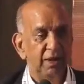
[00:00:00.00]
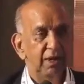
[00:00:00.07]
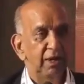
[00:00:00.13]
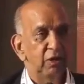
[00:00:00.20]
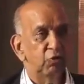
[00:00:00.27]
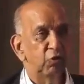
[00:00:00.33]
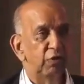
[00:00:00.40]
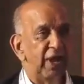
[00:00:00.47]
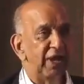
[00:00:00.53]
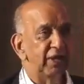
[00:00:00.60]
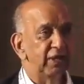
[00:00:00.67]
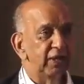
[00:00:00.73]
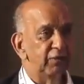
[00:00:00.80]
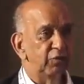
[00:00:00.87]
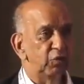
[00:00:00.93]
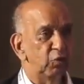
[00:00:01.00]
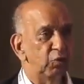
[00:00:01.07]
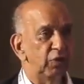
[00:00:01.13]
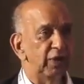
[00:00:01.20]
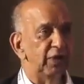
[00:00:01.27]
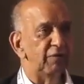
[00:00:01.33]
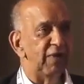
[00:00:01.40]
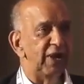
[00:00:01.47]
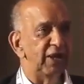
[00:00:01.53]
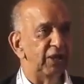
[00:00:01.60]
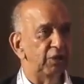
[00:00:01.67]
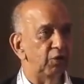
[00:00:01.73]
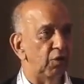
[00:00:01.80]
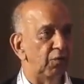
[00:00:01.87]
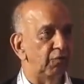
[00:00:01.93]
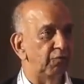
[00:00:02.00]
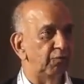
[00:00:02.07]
So that gives you the advantage of